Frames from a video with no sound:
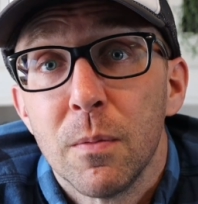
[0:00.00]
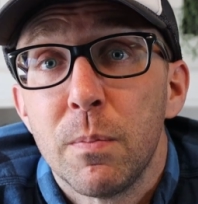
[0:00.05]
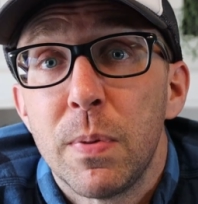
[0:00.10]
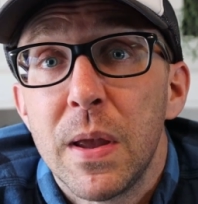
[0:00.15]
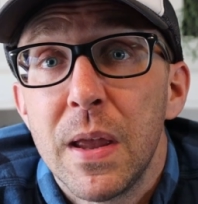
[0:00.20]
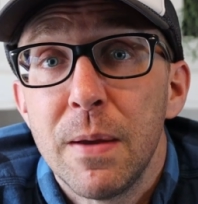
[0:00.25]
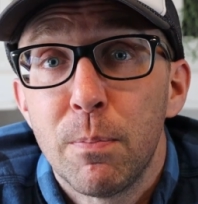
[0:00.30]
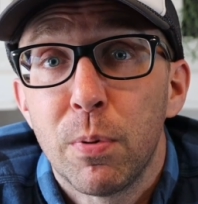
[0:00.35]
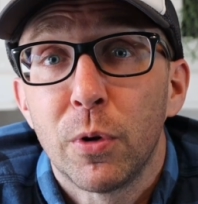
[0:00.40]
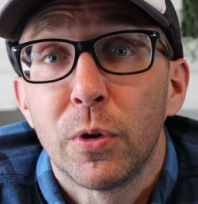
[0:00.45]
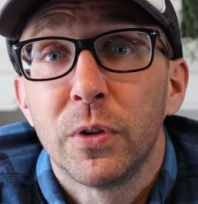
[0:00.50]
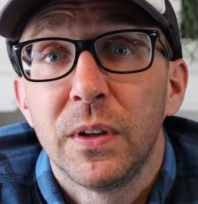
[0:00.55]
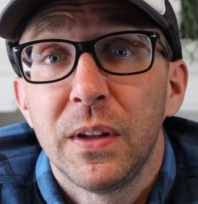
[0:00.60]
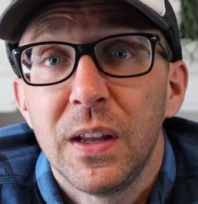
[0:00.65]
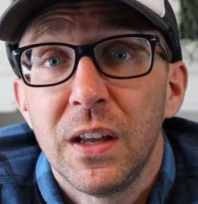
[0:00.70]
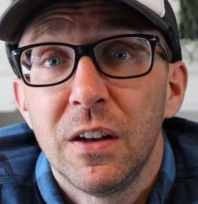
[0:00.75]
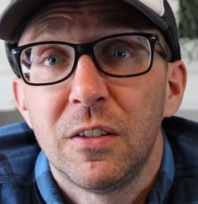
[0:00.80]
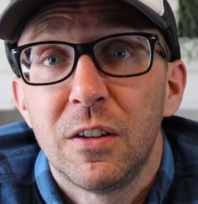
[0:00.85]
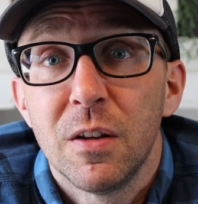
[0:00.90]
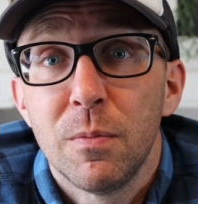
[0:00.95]
People
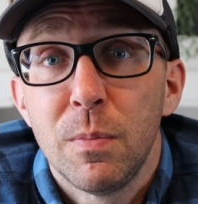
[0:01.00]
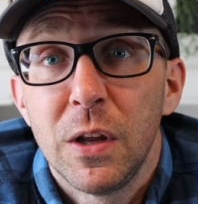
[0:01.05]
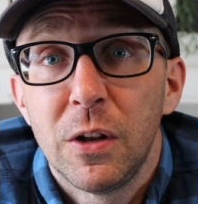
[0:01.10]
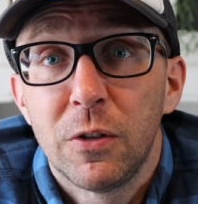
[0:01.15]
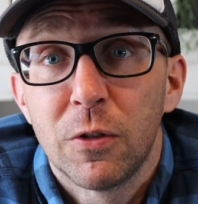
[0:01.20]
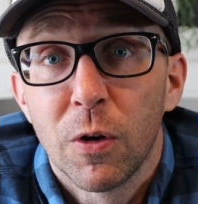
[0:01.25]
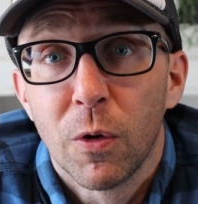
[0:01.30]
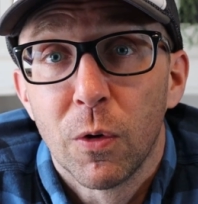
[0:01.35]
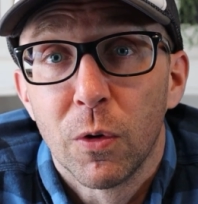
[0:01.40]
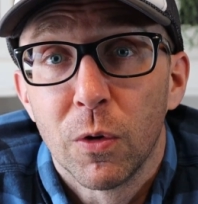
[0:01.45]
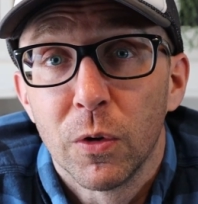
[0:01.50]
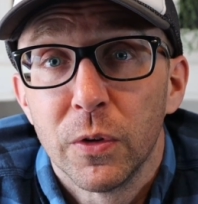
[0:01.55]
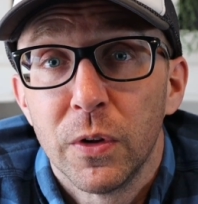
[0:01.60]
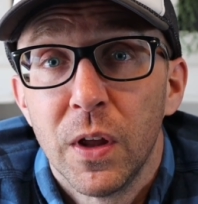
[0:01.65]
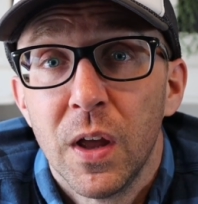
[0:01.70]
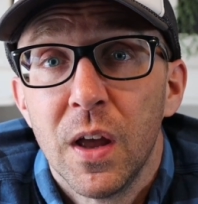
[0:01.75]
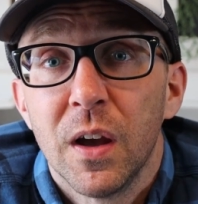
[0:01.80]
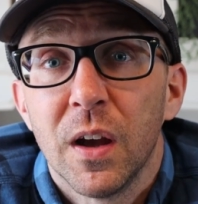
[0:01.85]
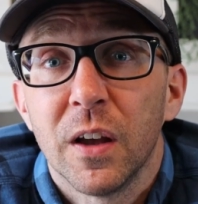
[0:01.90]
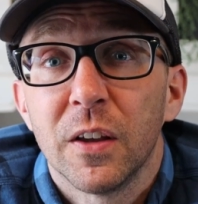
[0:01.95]
need to be
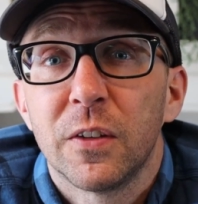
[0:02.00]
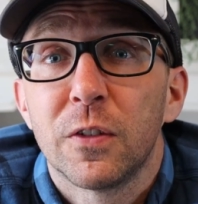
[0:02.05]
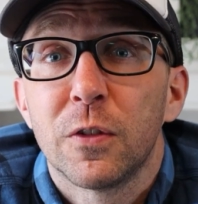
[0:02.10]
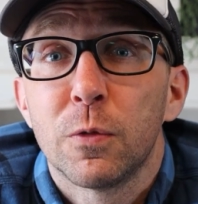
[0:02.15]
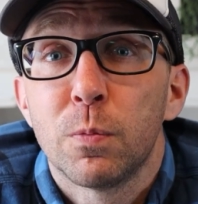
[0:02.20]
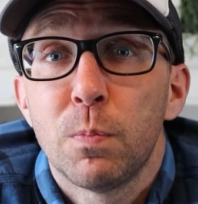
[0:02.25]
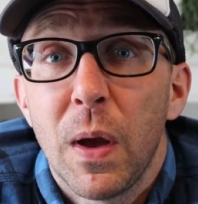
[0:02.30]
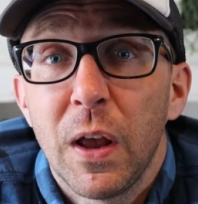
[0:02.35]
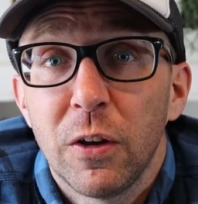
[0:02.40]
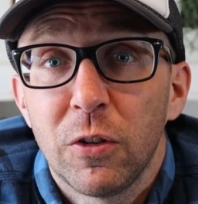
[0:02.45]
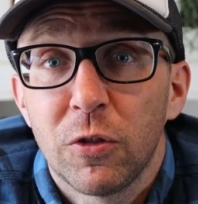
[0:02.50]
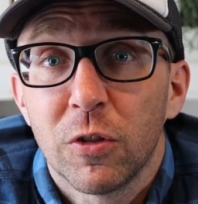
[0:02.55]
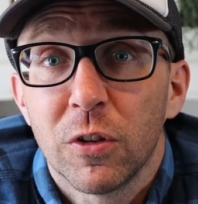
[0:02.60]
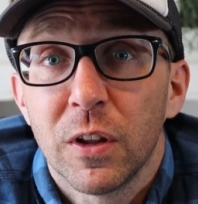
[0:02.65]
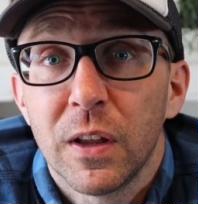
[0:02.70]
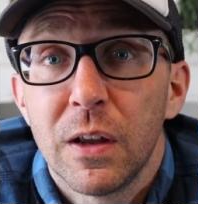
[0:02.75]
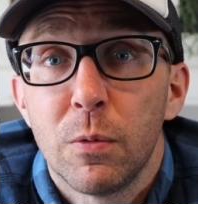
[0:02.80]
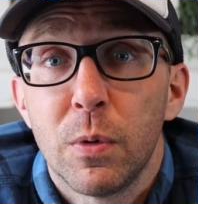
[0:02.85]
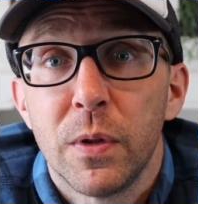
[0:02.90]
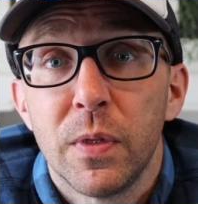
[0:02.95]
told,
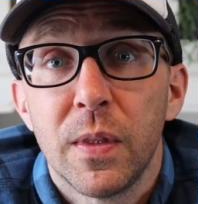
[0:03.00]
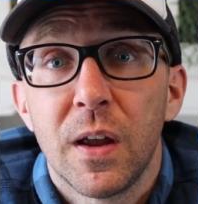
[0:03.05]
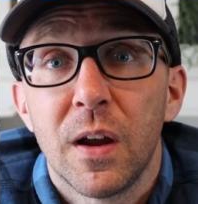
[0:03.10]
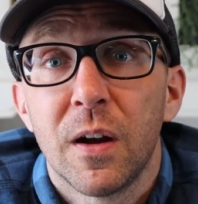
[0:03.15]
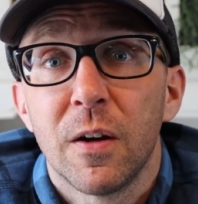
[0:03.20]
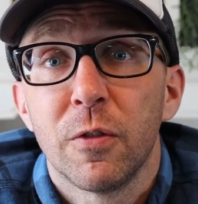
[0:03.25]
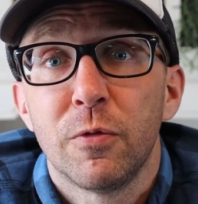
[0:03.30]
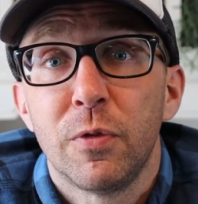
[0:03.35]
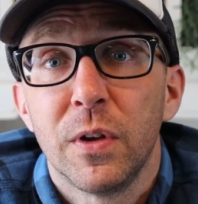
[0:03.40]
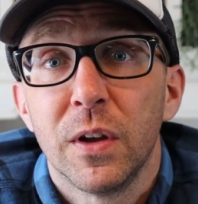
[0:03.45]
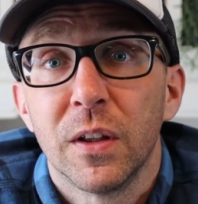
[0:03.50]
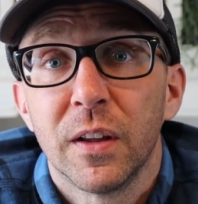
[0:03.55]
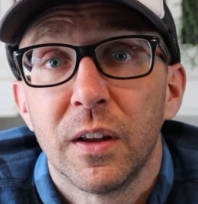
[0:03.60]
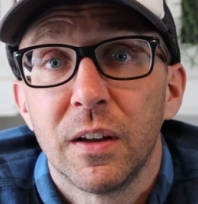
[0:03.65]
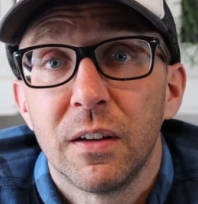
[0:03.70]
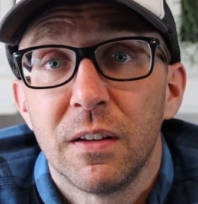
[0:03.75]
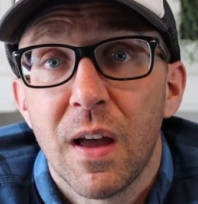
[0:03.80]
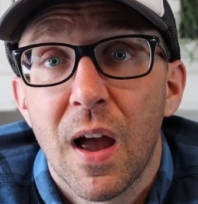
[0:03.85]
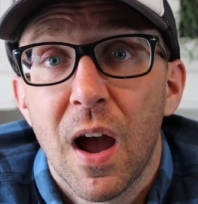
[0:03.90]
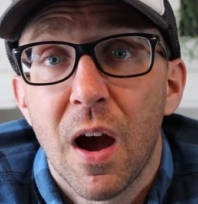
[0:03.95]
especially when they are
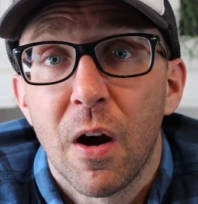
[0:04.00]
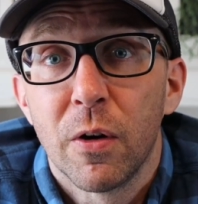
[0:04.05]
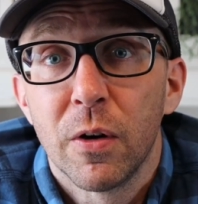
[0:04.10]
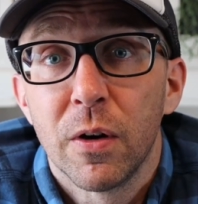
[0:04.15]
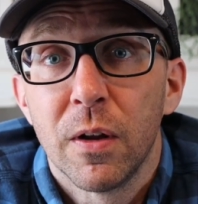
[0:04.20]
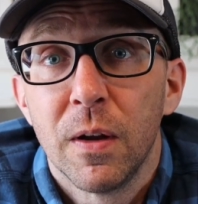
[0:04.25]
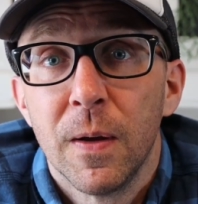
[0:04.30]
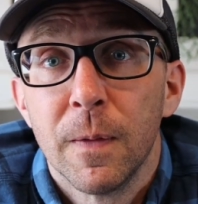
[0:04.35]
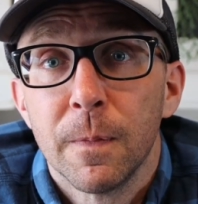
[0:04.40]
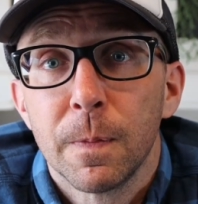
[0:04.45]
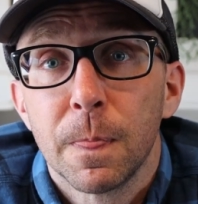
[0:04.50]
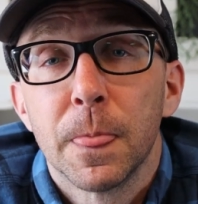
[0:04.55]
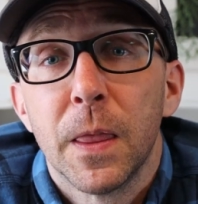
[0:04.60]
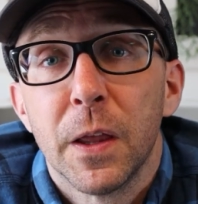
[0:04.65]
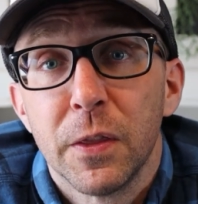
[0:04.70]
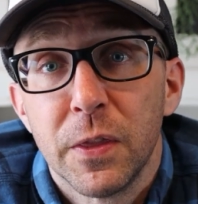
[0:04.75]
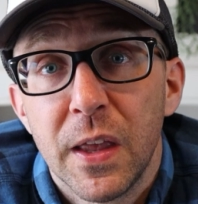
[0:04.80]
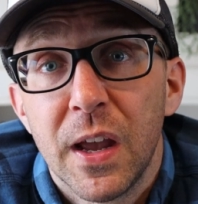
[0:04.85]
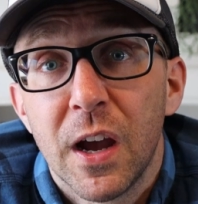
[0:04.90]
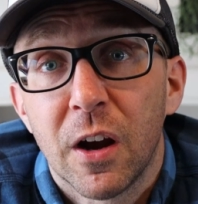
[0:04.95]
feeling down,
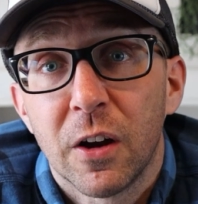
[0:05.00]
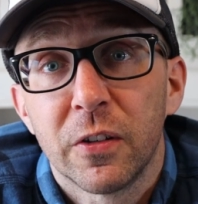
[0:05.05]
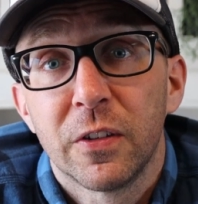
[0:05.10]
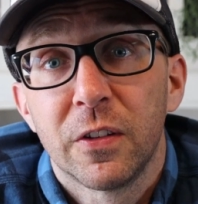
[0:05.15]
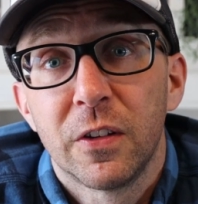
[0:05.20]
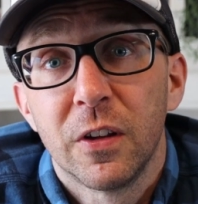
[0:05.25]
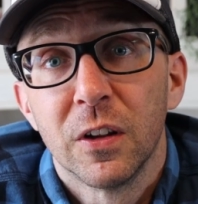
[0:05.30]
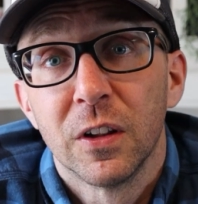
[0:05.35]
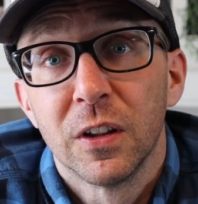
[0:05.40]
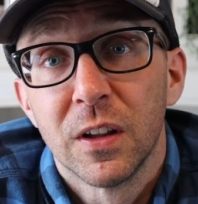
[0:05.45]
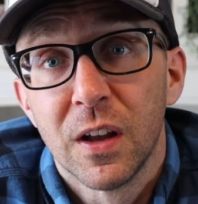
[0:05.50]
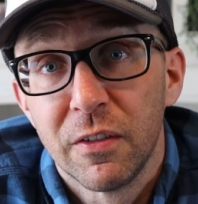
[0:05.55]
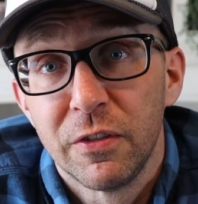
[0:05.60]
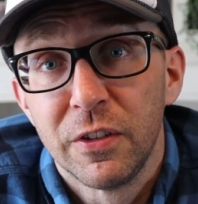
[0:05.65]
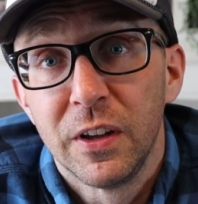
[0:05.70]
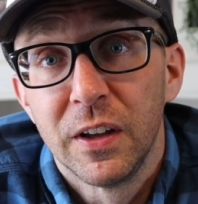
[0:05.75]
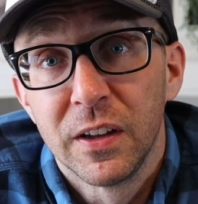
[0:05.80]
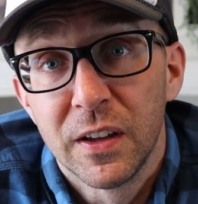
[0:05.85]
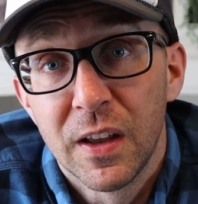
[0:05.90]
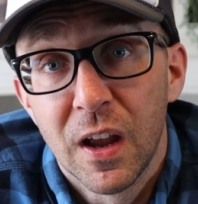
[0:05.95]
that they are still
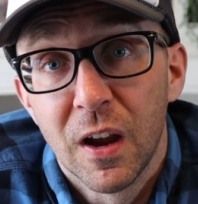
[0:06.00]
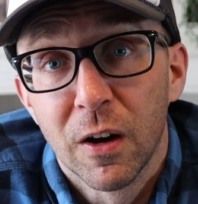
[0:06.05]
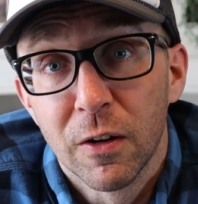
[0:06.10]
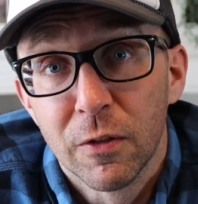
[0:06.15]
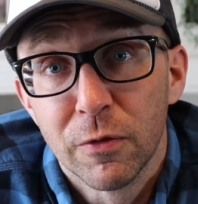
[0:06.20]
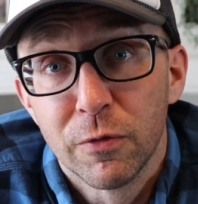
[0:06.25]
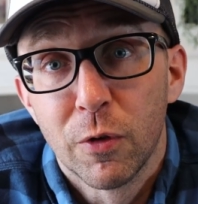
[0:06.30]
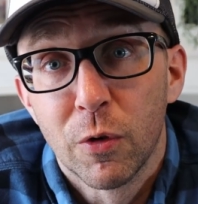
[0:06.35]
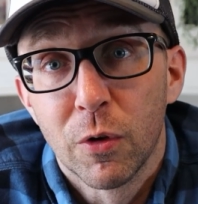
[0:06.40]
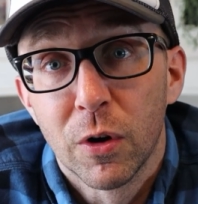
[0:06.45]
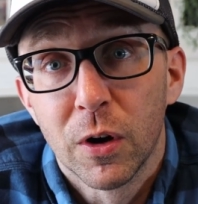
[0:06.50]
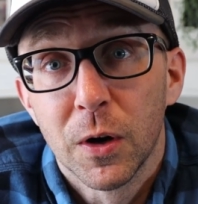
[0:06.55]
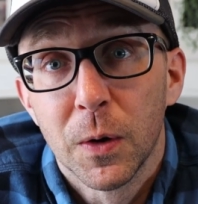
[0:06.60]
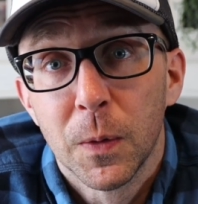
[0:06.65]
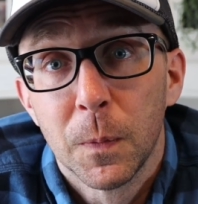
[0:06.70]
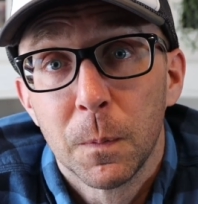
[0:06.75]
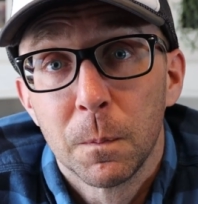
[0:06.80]
loved and cared for.